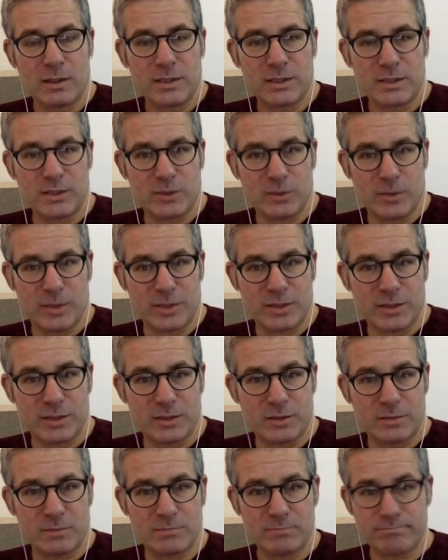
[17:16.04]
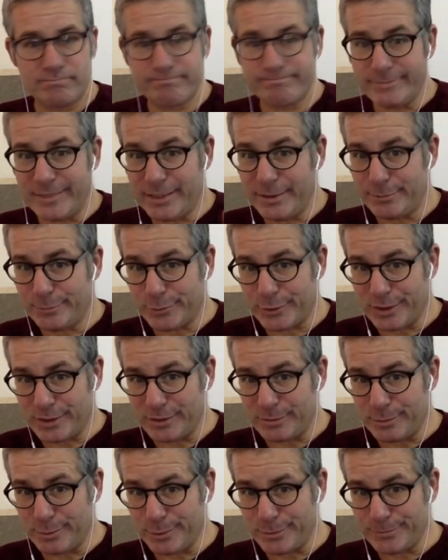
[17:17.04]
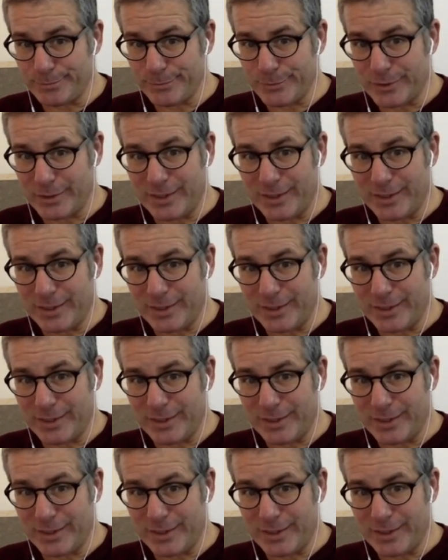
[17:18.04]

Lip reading: situation in principle.